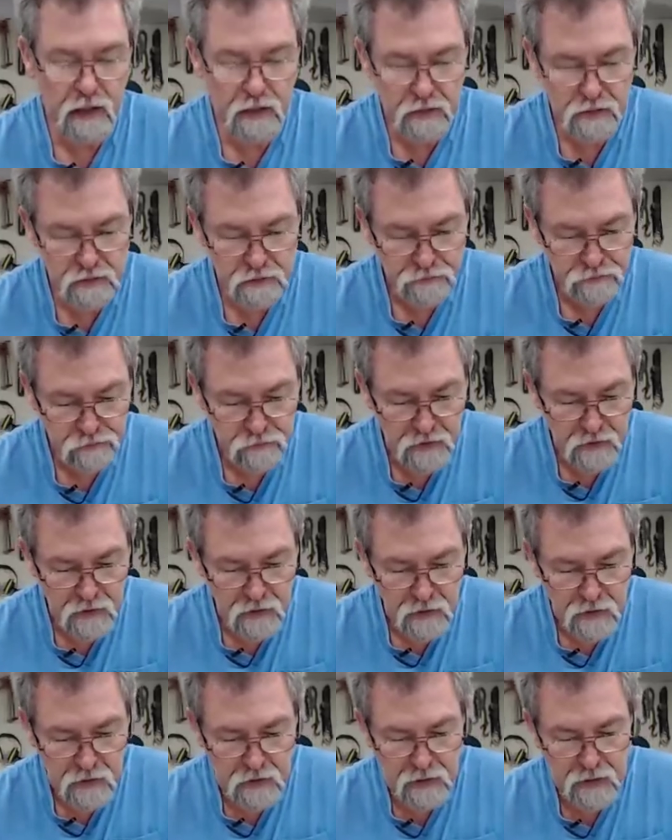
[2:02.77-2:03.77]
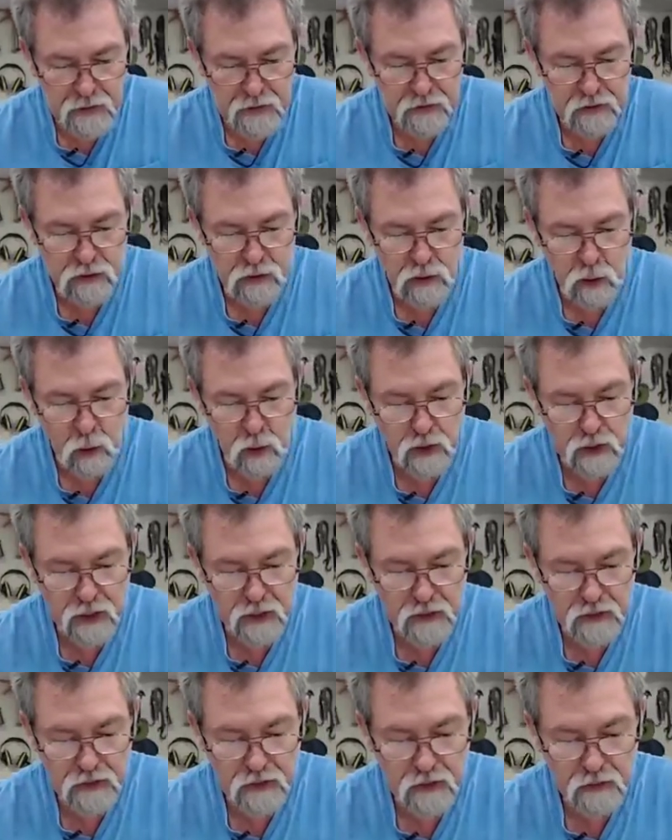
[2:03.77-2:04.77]
like it. The
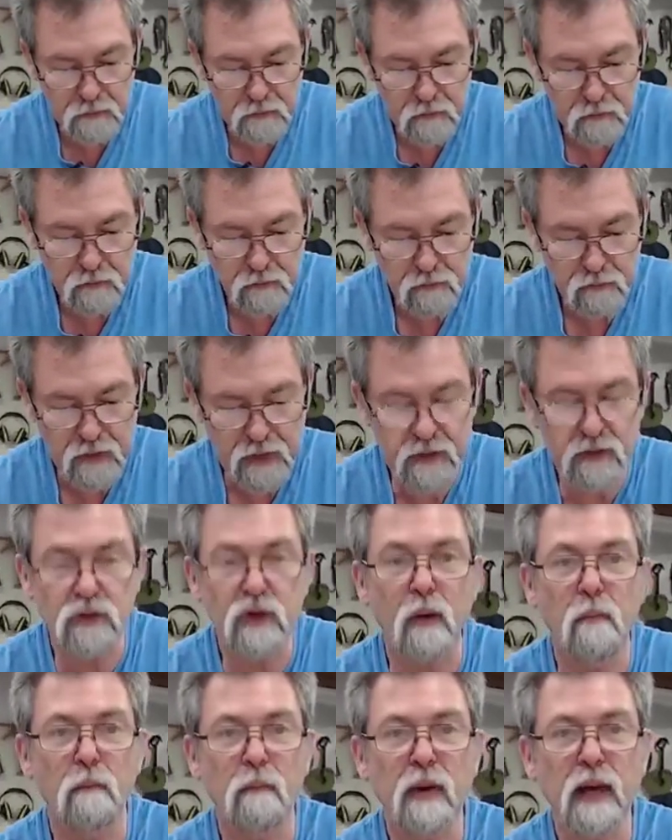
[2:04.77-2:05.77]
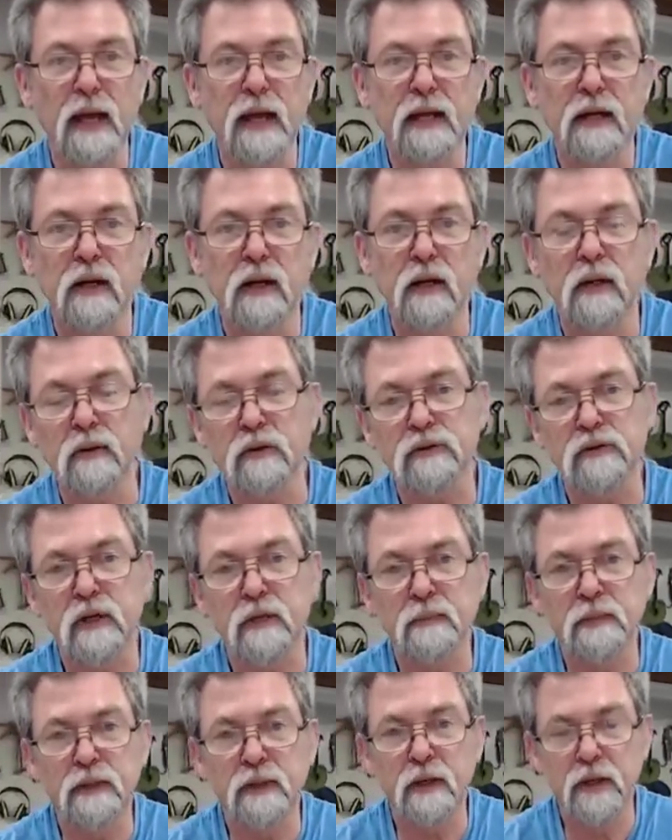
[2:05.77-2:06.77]
Torcutter flat top blade, I'll
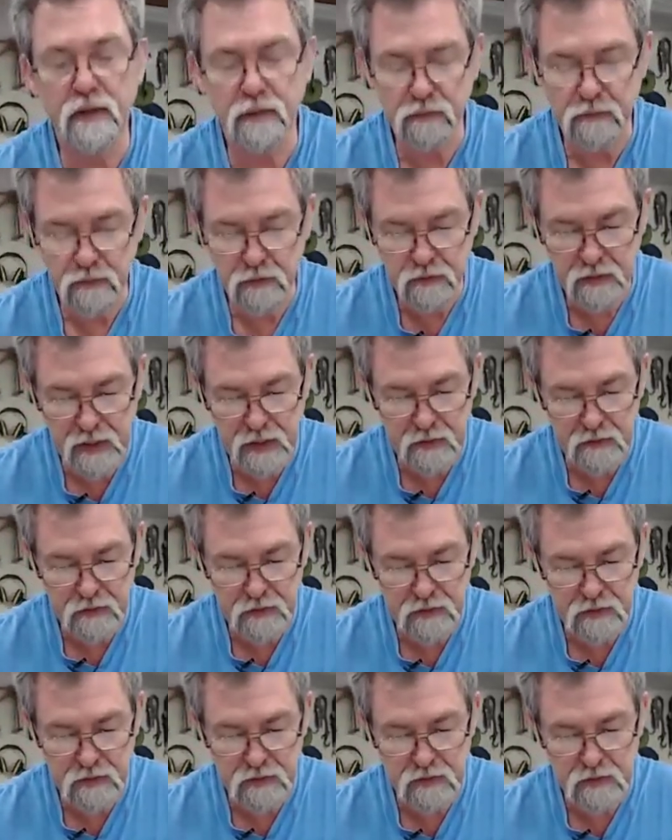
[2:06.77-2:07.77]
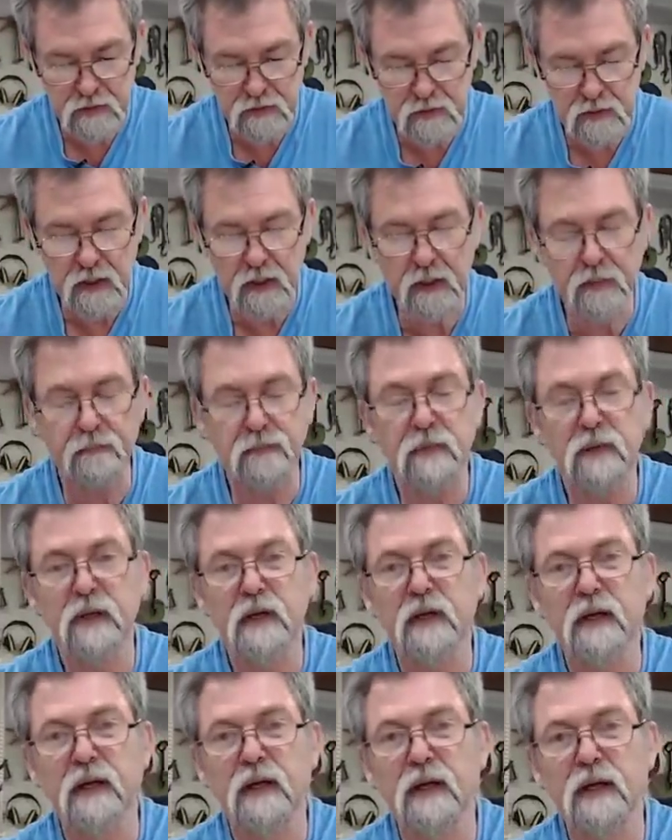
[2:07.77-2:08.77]
also be going through that. This is,
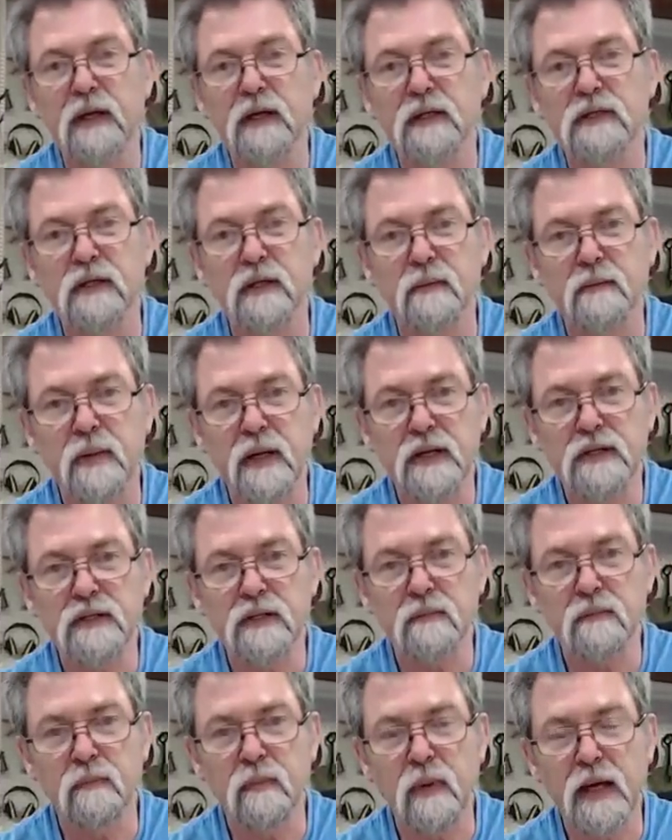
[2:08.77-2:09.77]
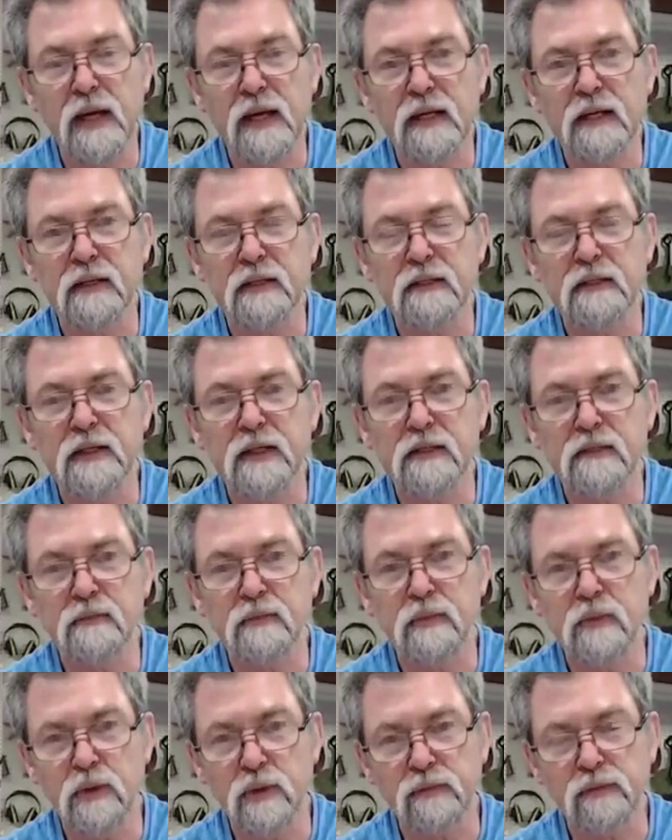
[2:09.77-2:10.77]
it's an amazing blade. It does
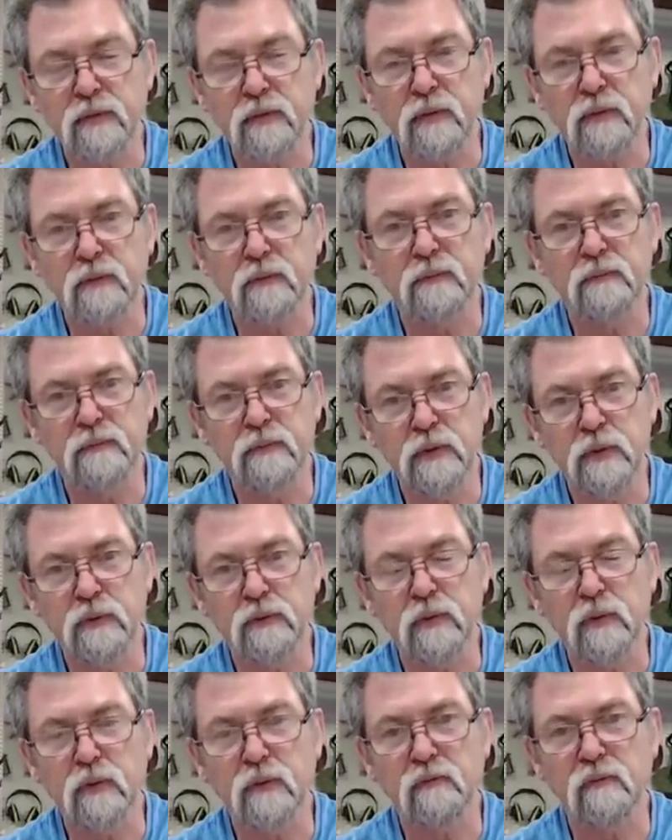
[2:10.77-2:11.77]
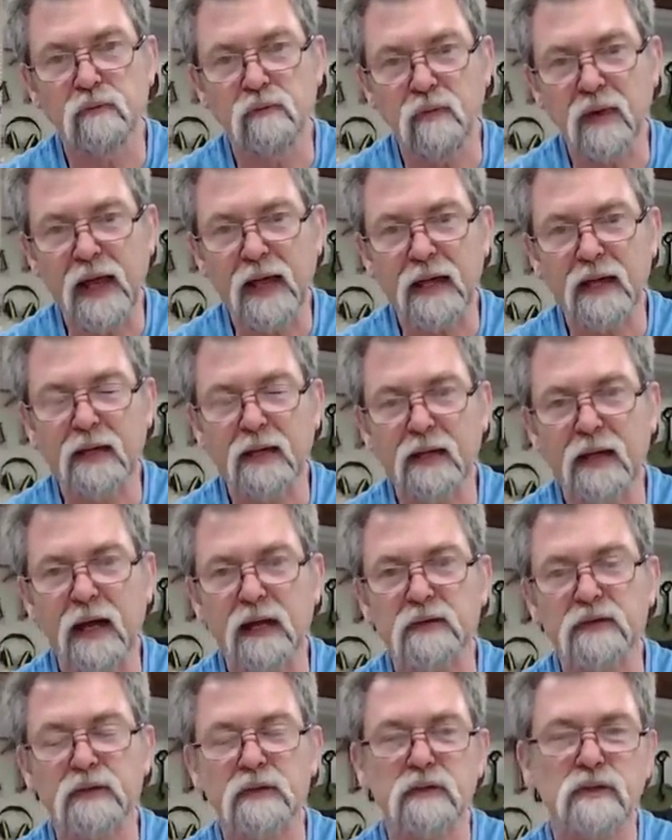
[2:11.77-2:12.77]
beautiful, beautiful flat
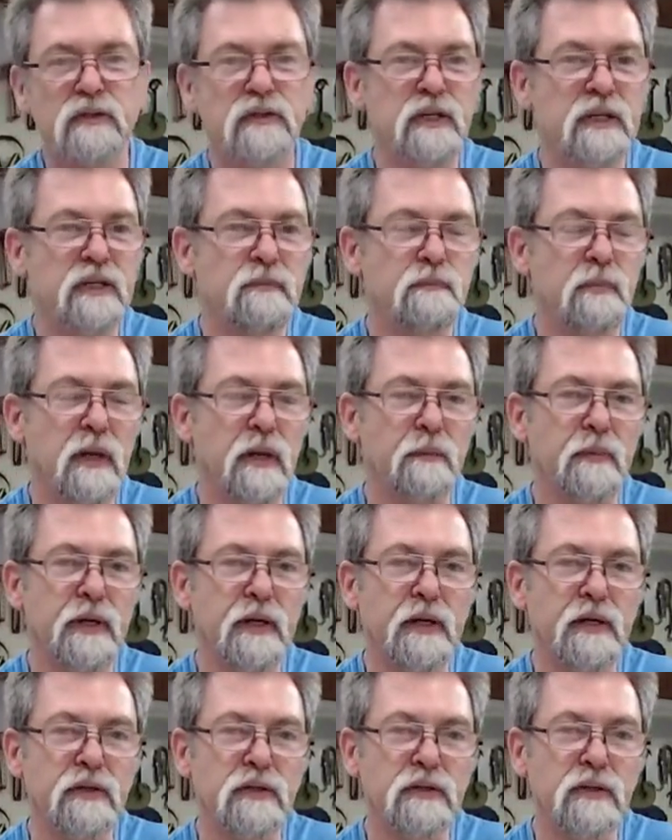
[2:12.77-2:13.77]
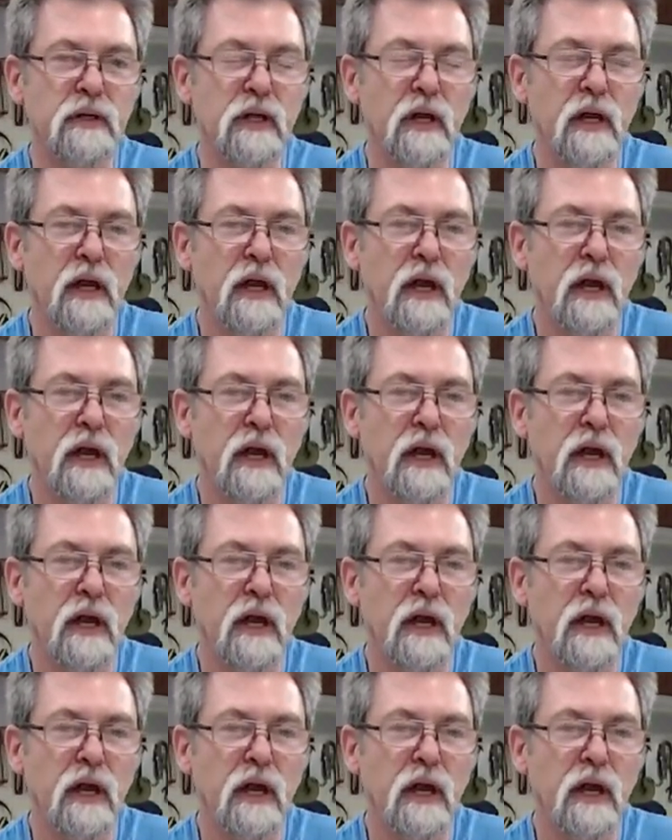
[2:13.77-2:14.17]
cuts. It's 6 millimeters.